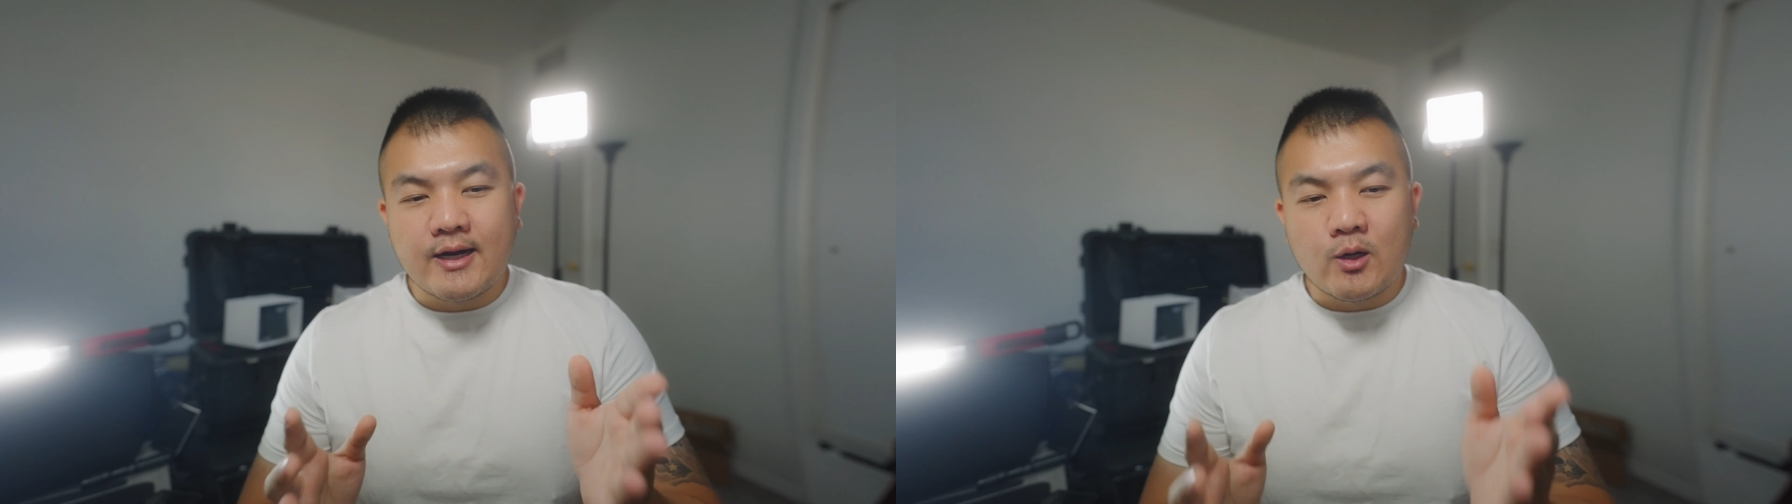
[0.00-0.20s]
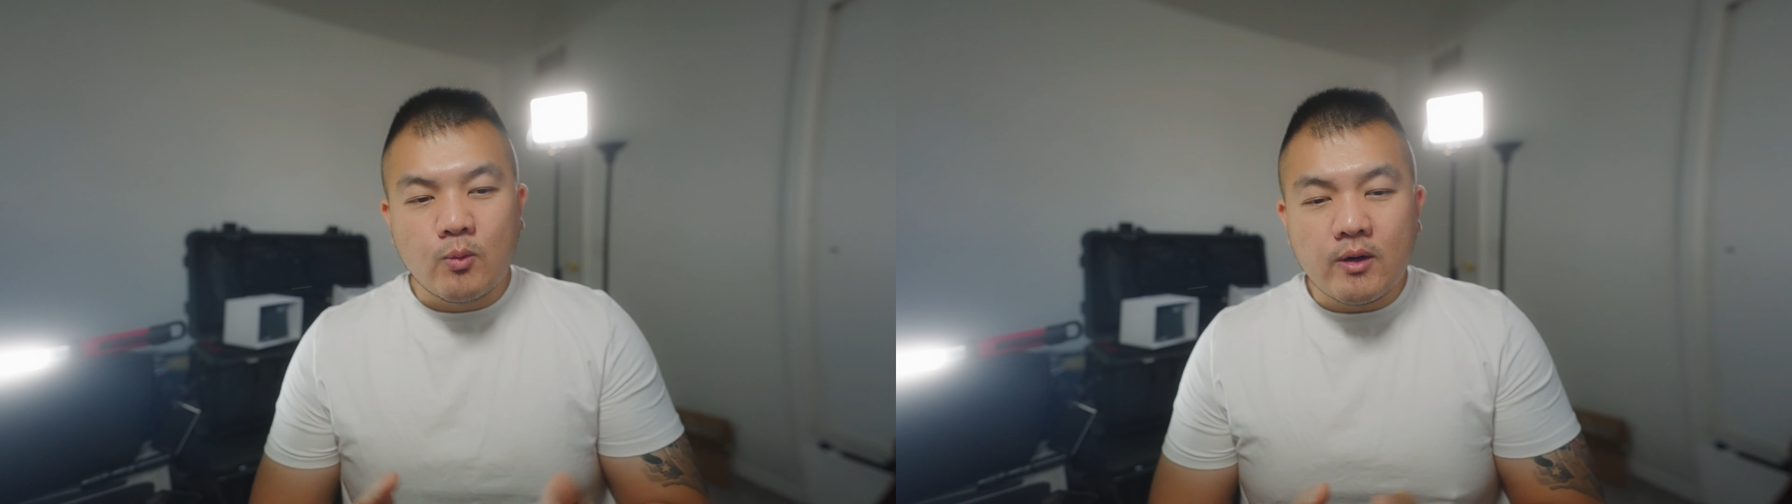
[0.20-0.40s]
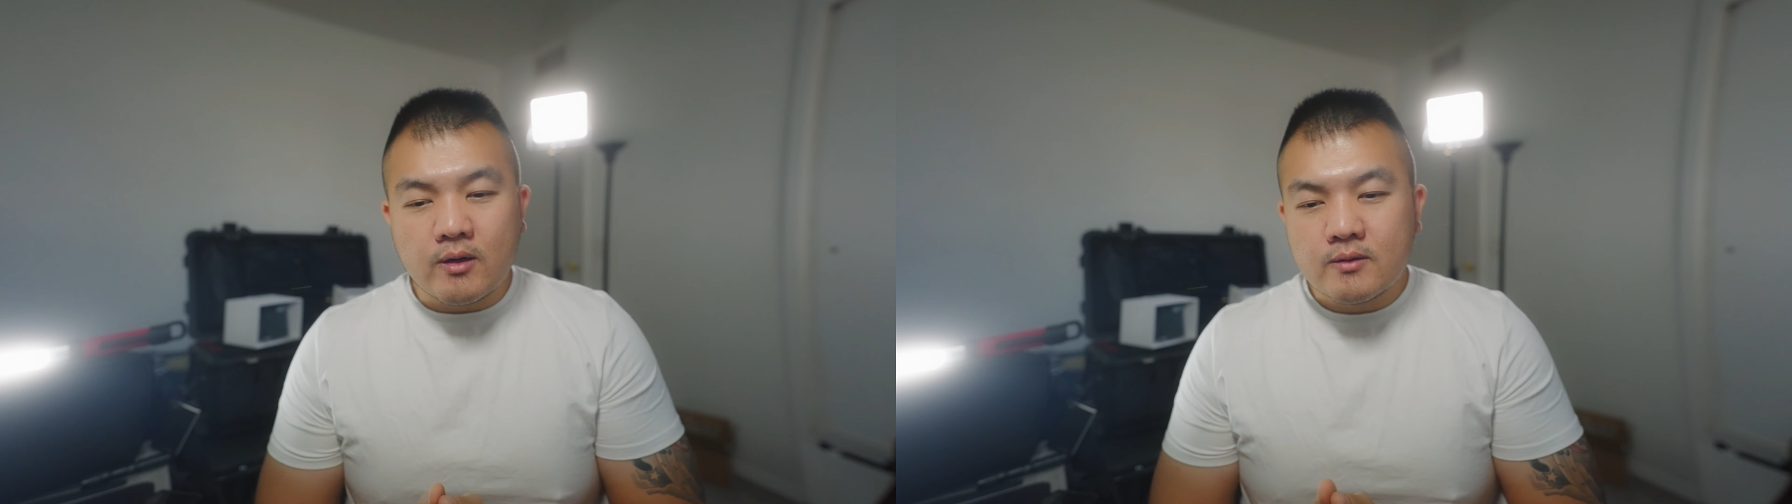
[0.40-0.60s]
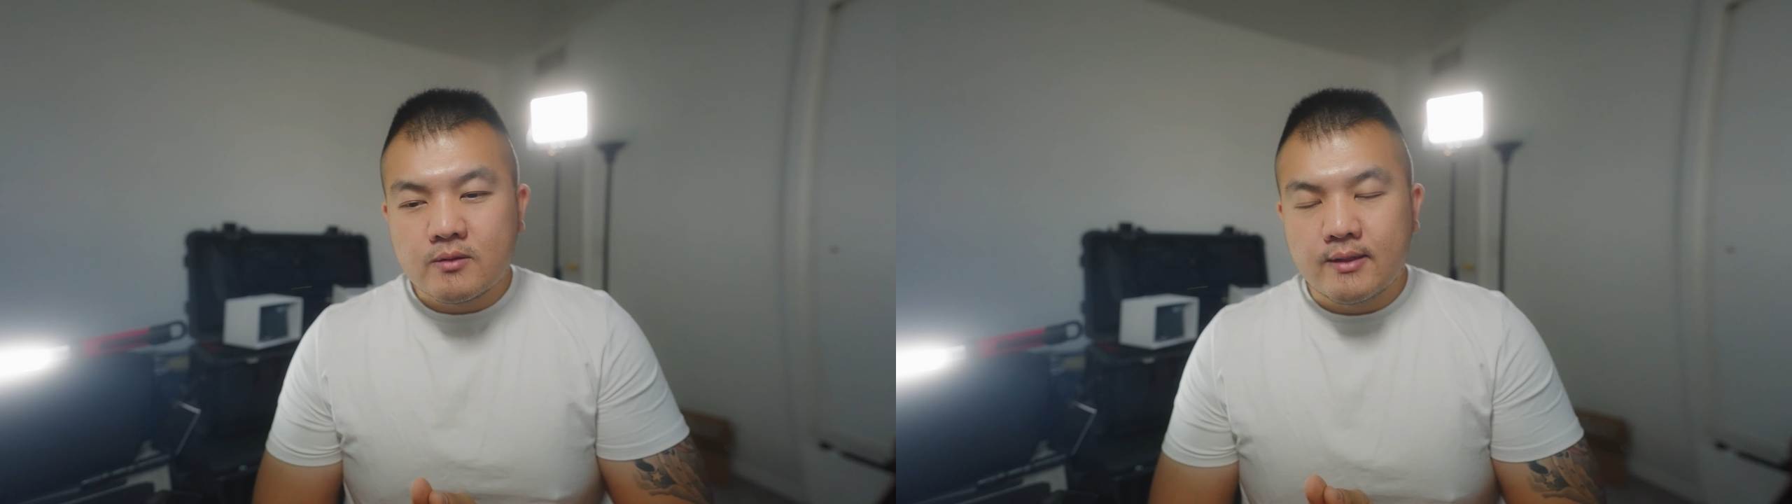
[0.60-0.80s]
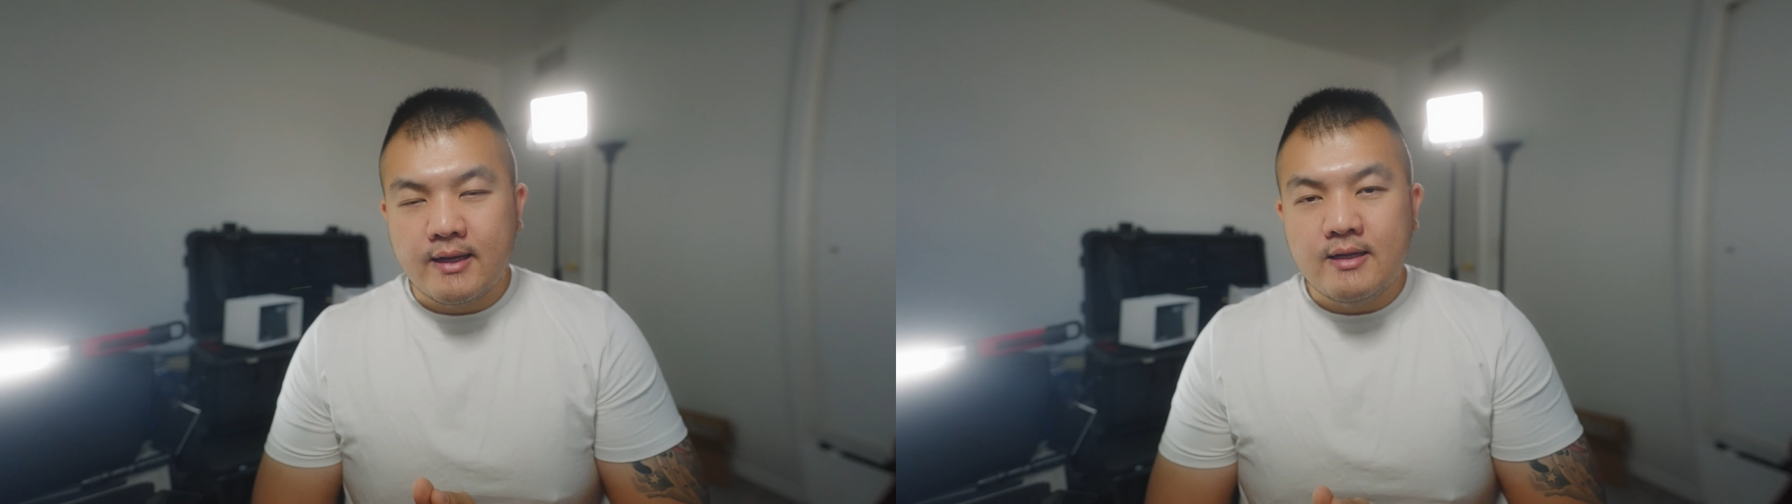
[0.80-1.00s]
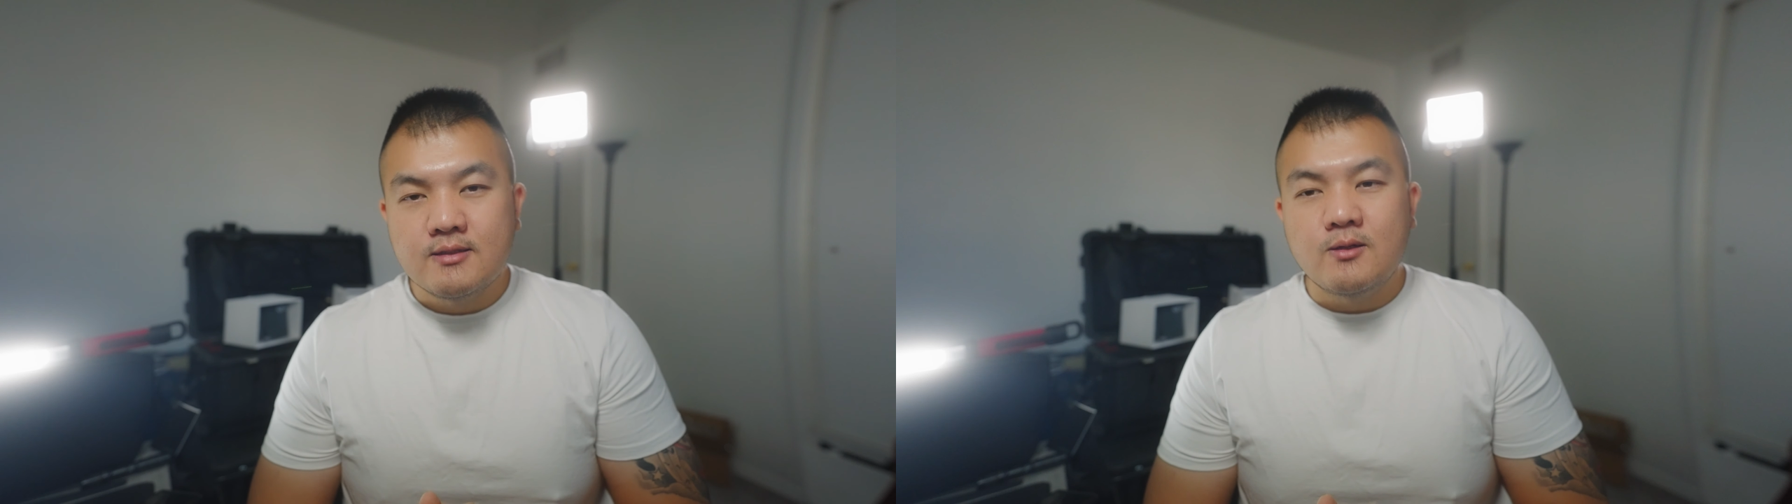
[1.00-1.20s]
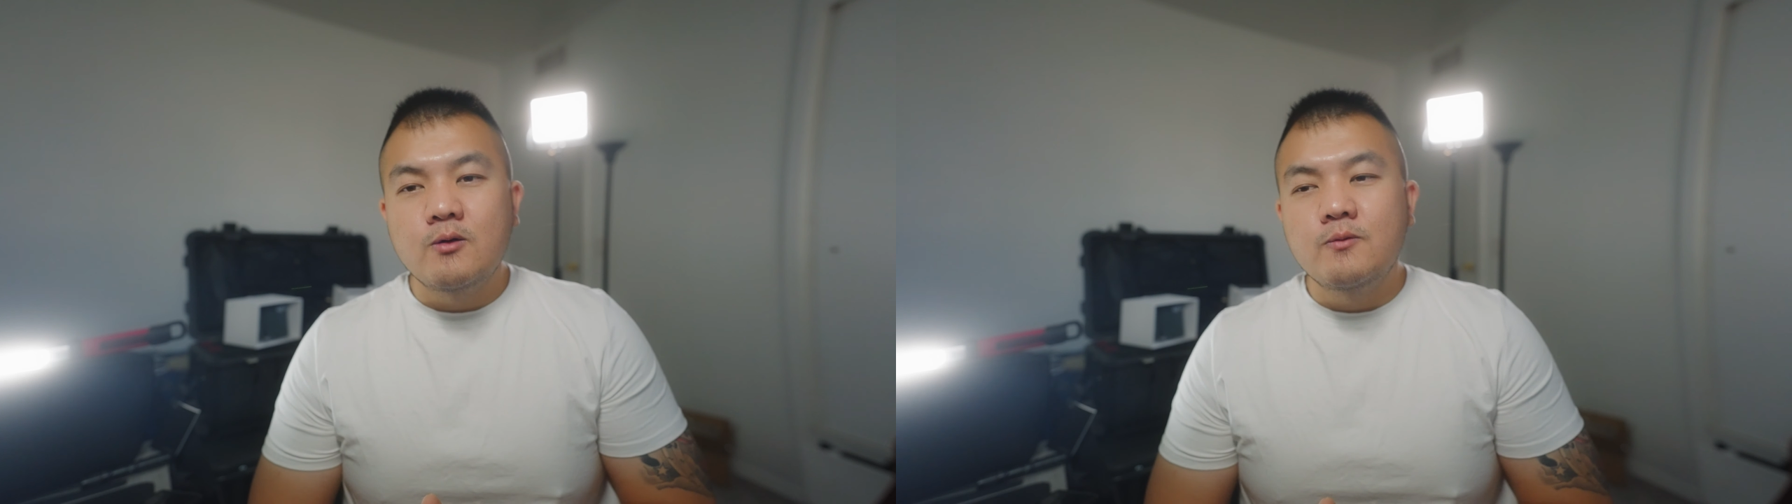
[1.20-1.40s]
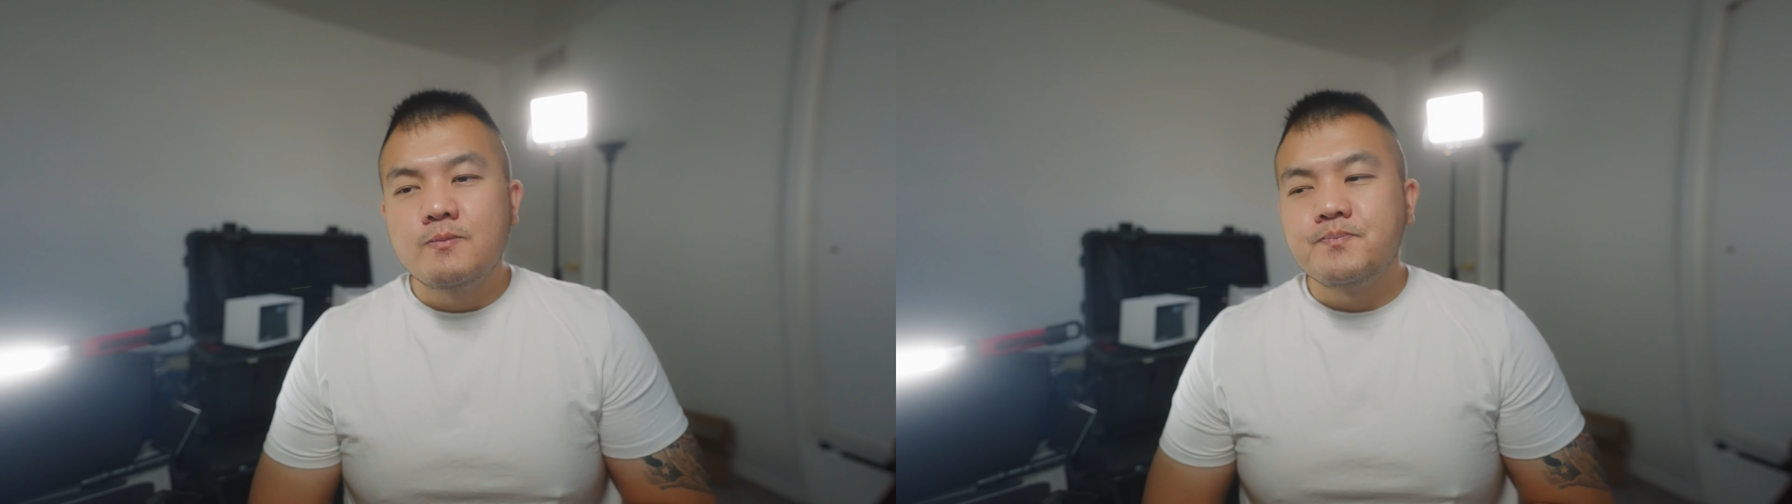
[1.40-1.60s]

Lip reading: going to work. Okay, so